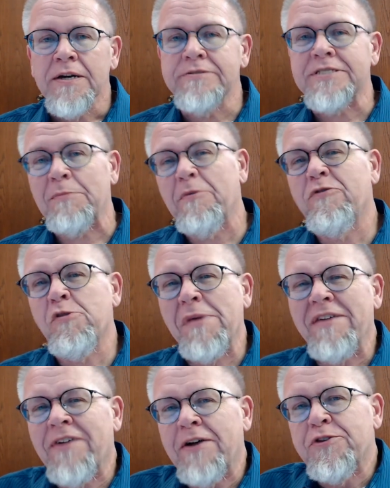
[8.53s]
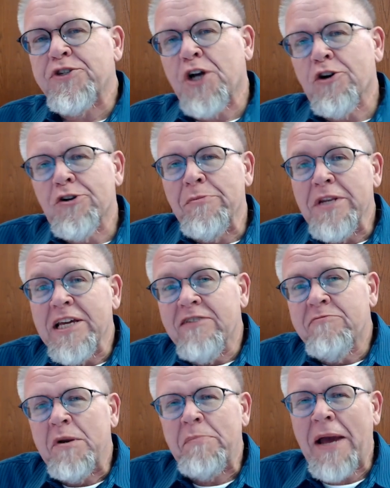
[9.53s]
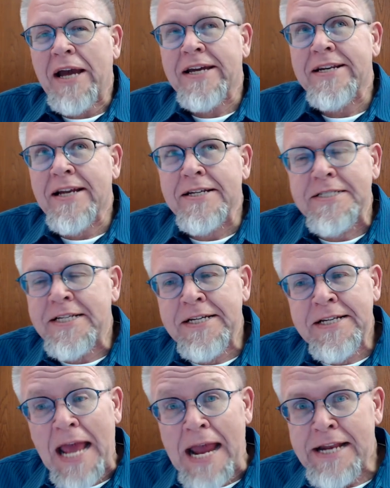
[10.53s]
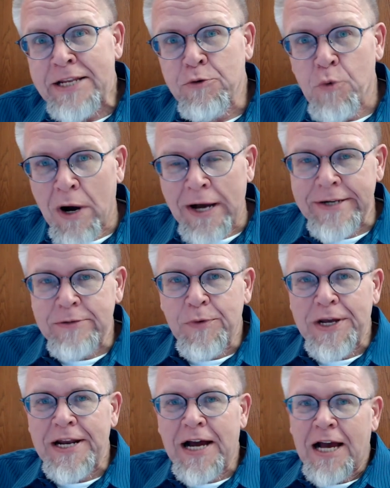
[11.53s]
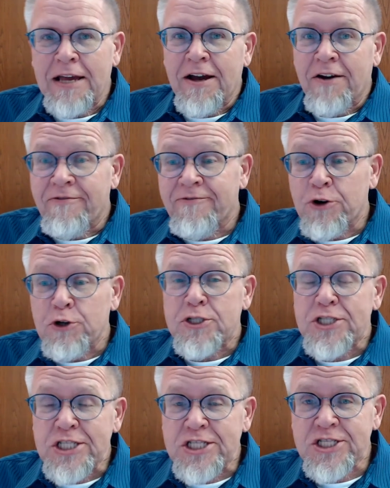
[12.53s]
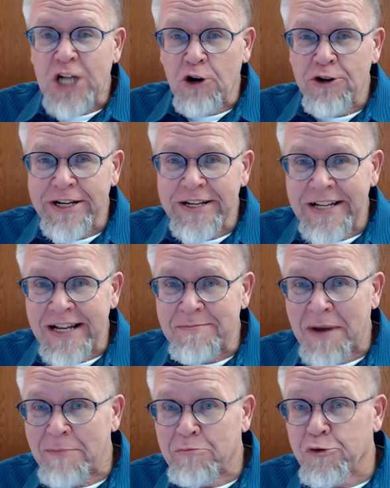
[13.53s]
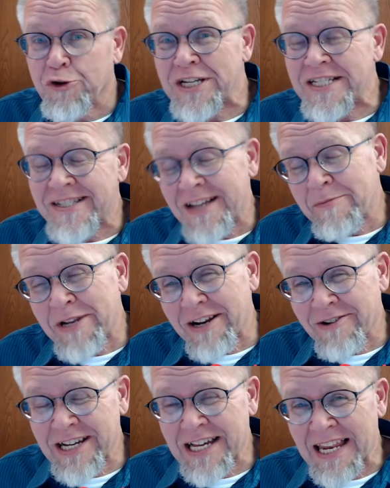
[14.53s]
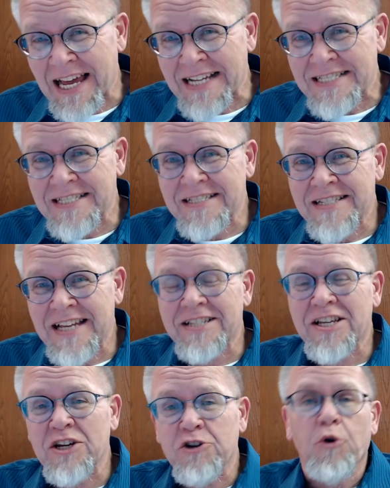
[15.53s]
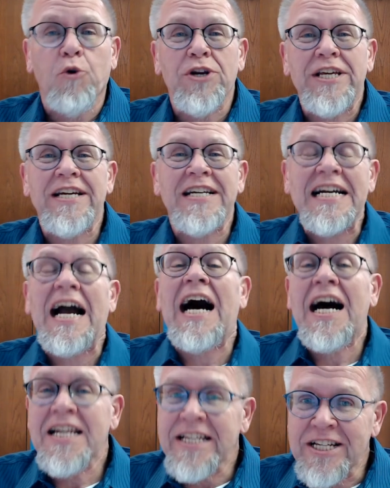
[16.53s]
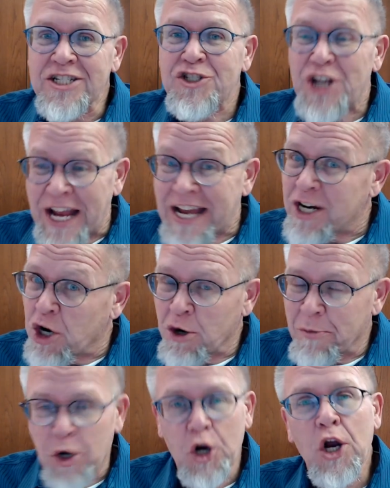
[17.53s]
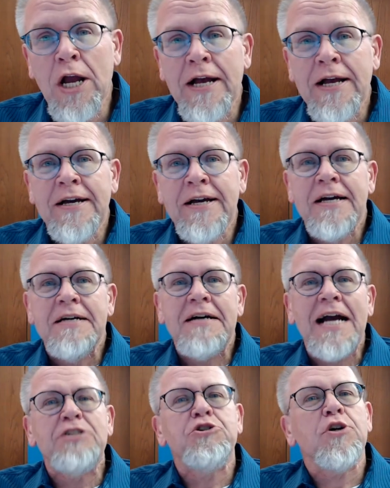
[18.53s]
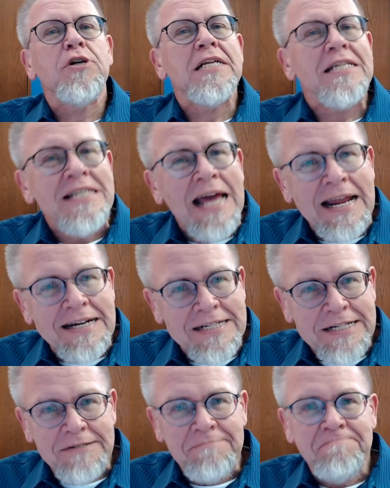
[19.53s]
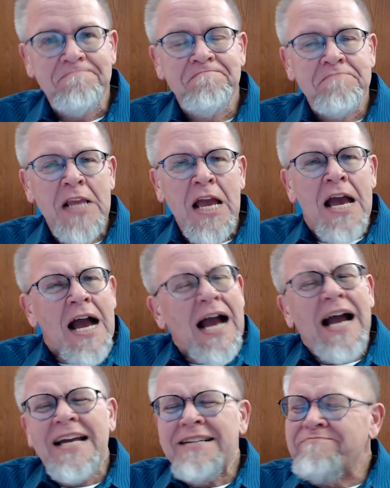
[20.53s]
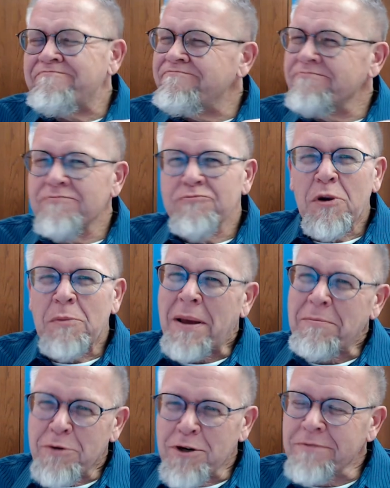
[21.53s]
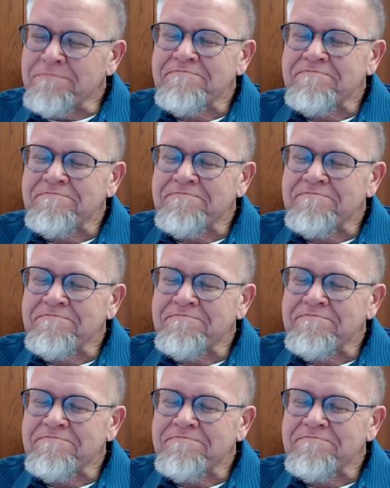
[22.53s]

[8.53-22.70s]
some of you may find this hard to believe, but back in 1981, when I uh, first started in my pre seminary classes at Concordia College, Ann Arbor, I took Latin. I remember